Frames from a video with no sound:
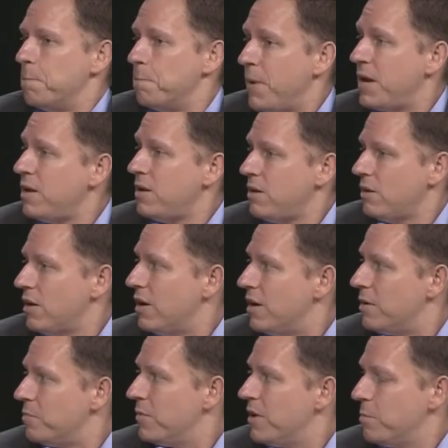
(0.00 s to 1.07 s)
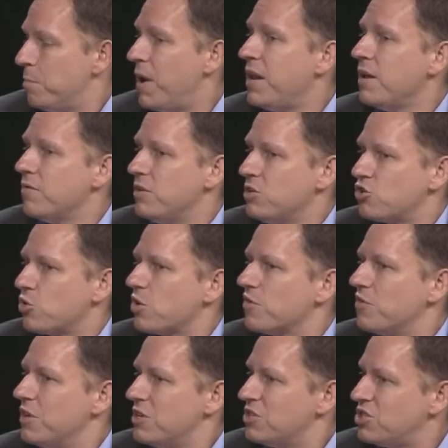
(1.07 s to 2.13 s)
many, um, many of these sort
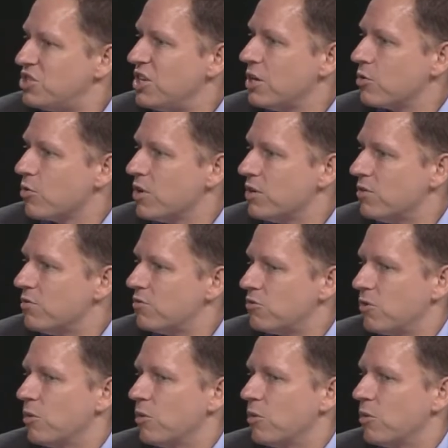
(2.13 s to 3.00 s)
of secrets,